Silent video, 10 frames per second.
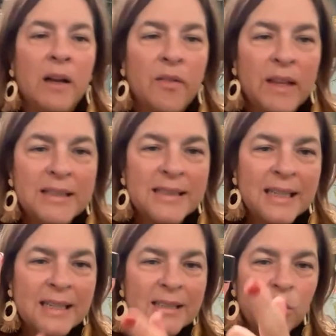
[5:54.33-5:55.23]
This
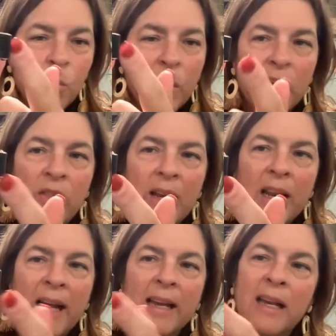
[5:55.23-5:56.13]
is where the
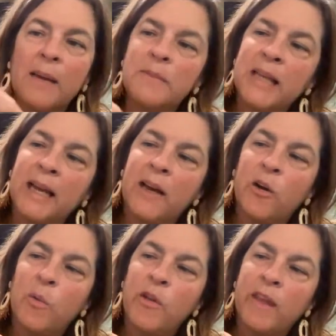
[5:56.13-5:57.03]
light comes out
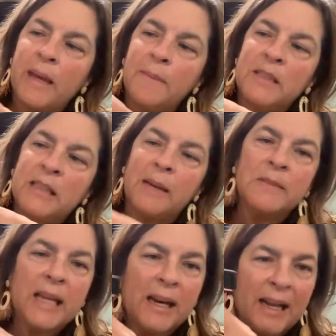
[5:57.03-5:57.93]
or where the image comes out.